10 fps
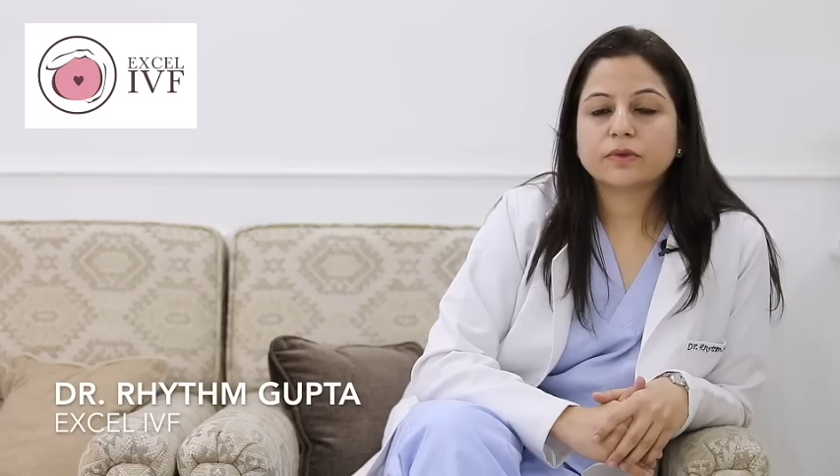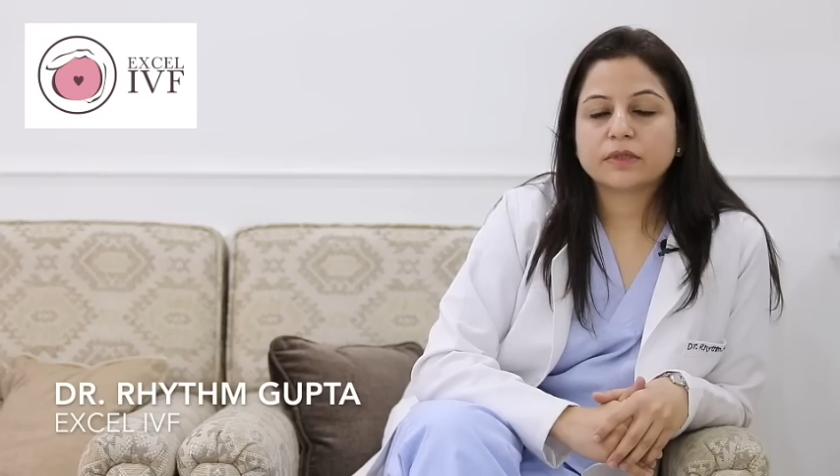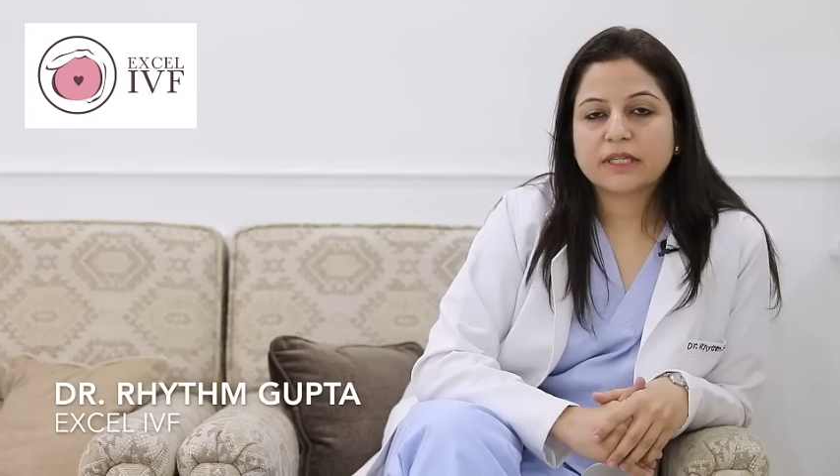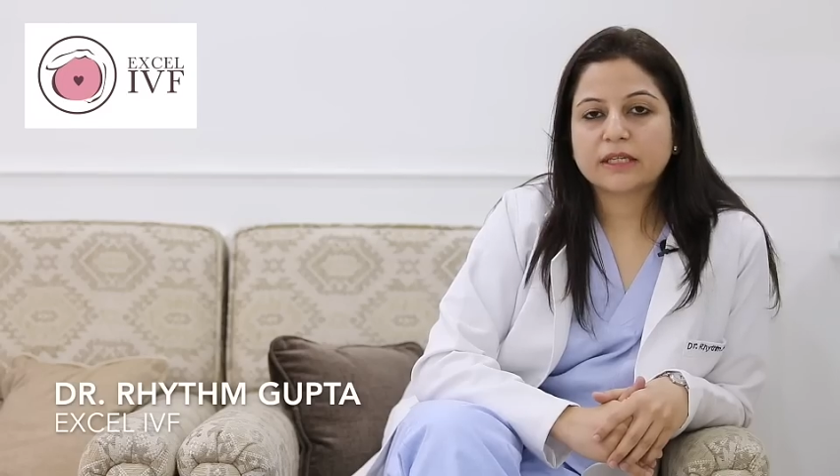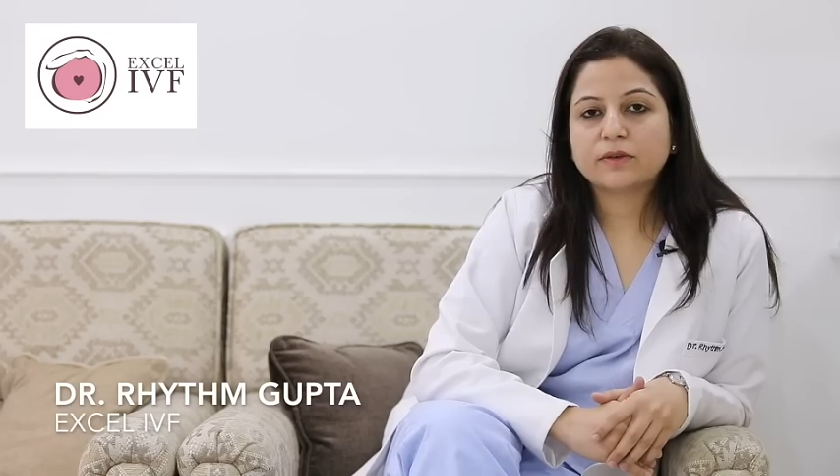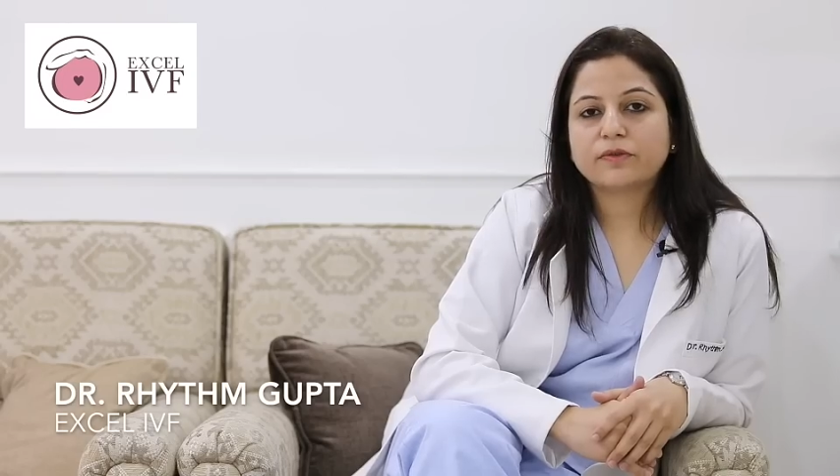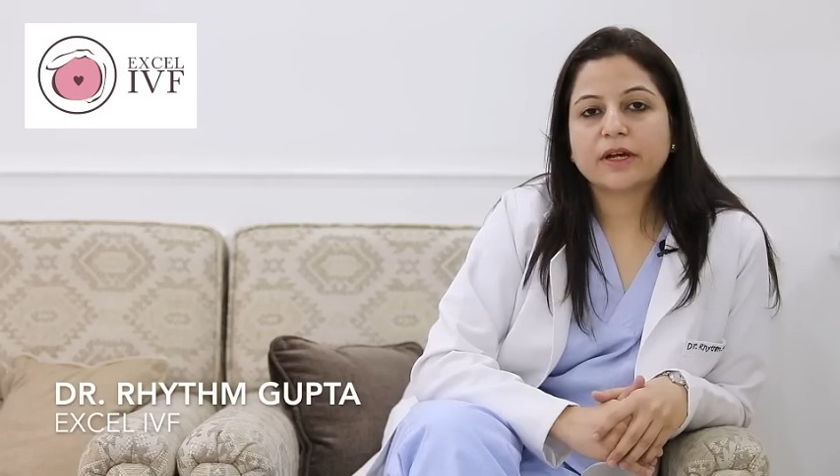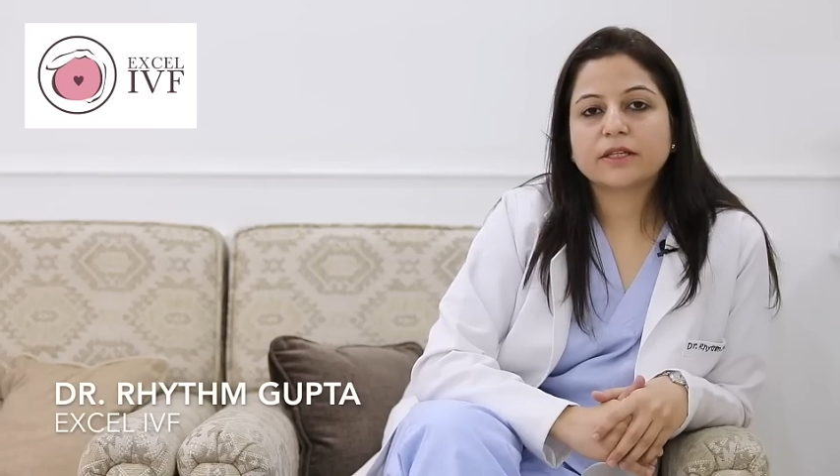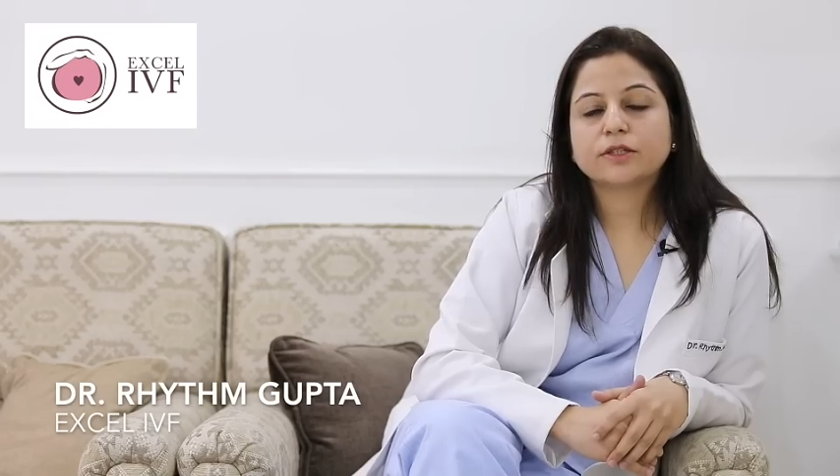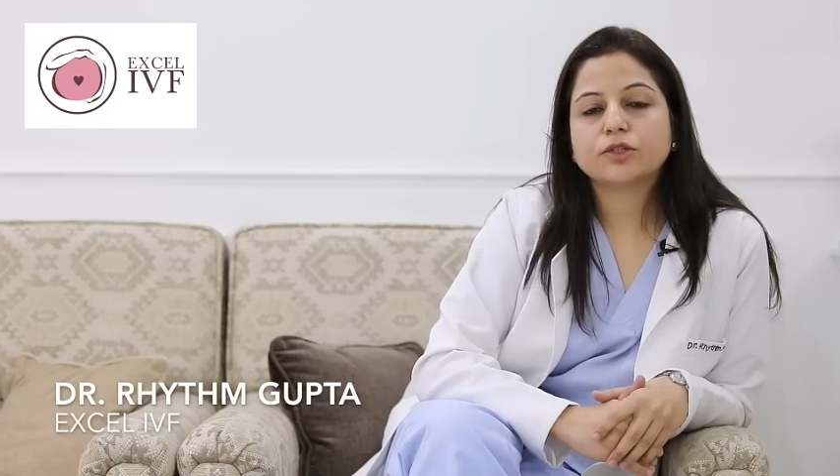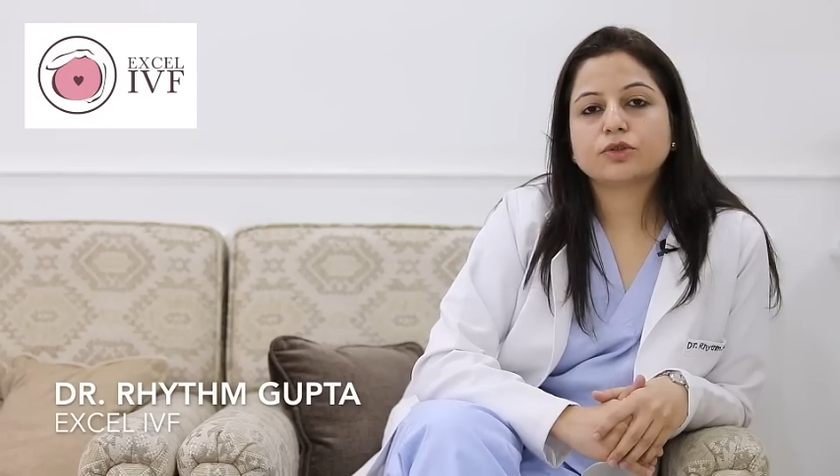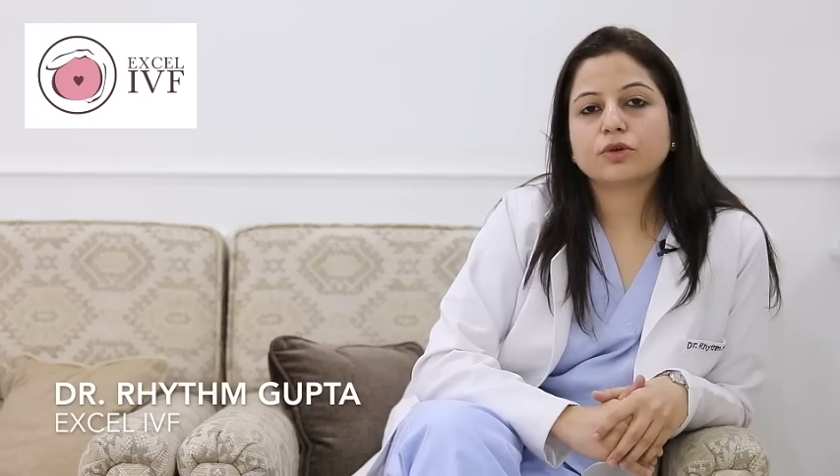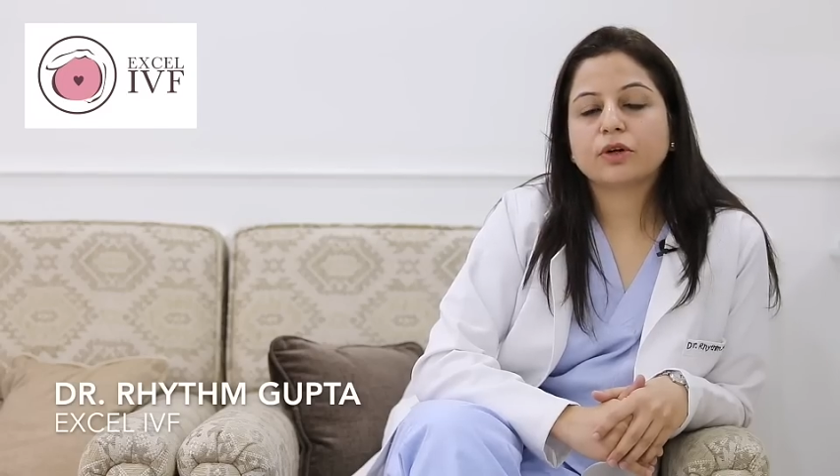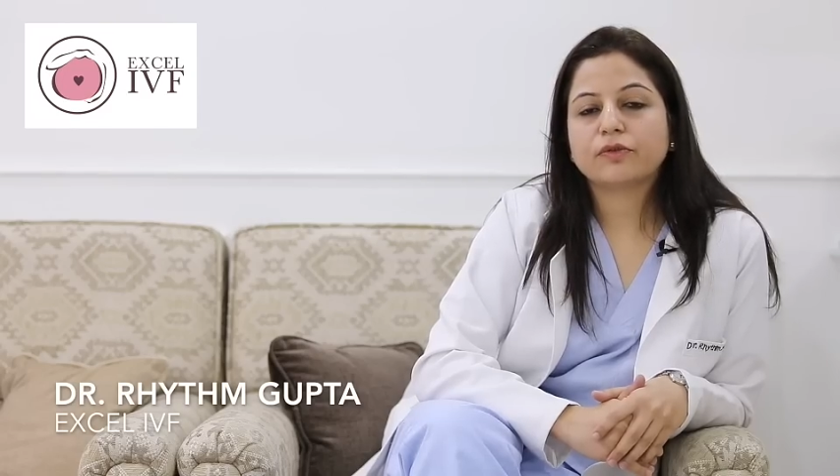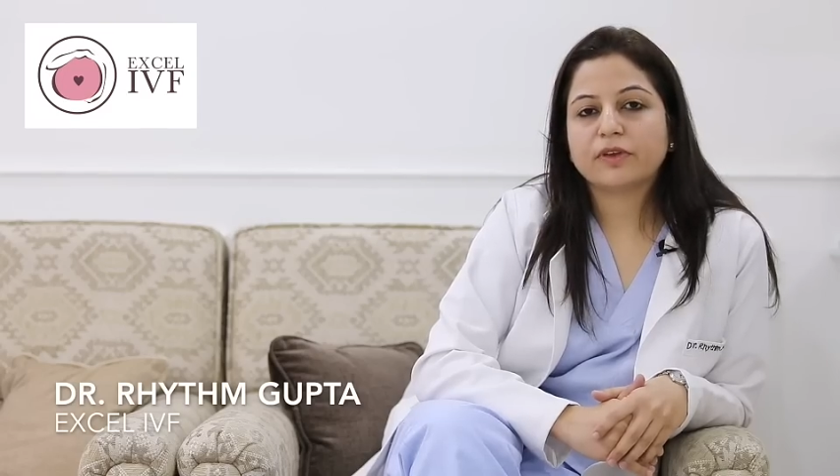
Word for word: signifies the store of